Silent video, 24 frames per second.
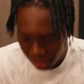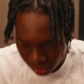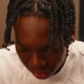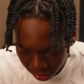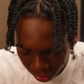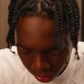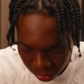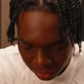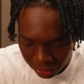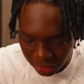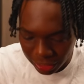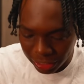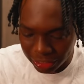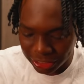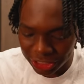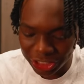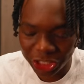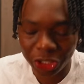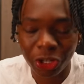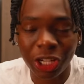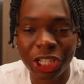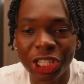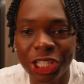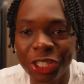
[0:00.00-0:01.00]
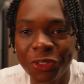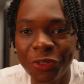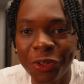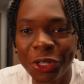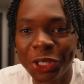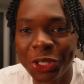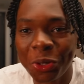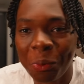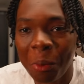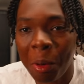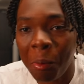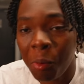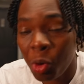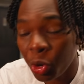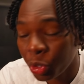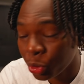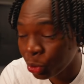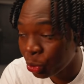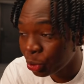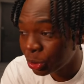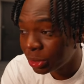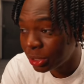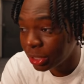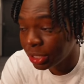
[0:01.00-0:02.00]
Alright guys, so I just finished up my morning
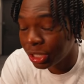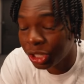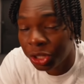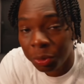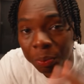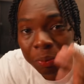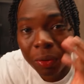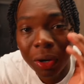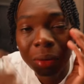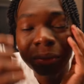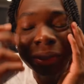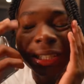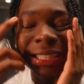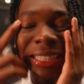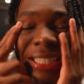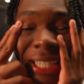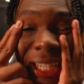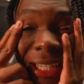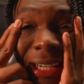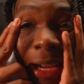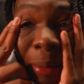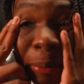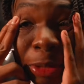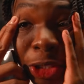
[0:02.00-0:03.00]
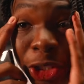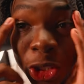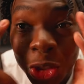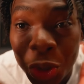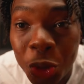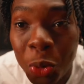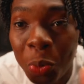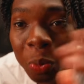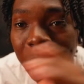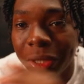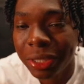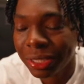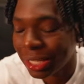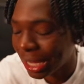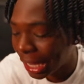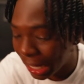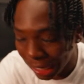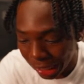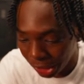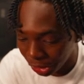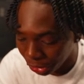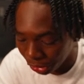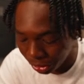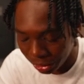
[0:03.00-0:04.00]
routine. You could probably tell I'm super
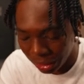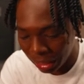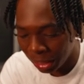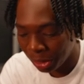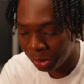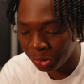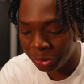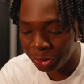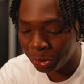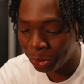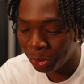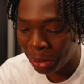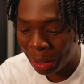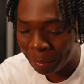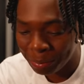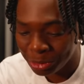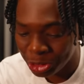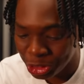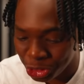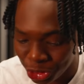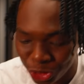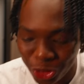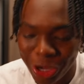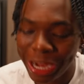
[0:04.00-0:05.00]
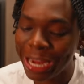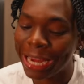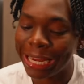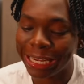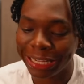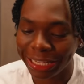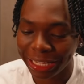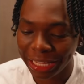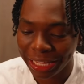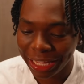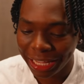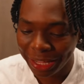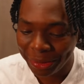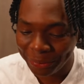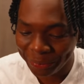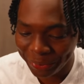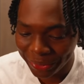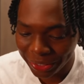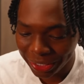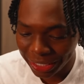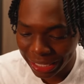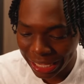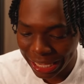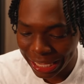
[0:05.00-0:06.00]
tired. I don't know, I'm drained.
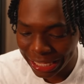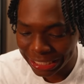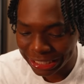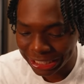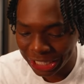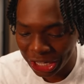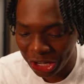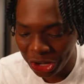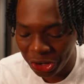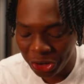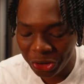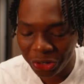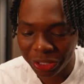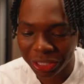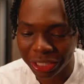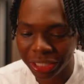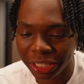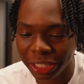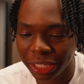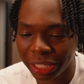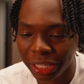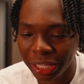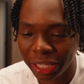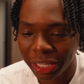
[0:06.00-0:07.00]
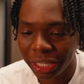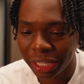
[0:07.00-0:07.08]
But it's currently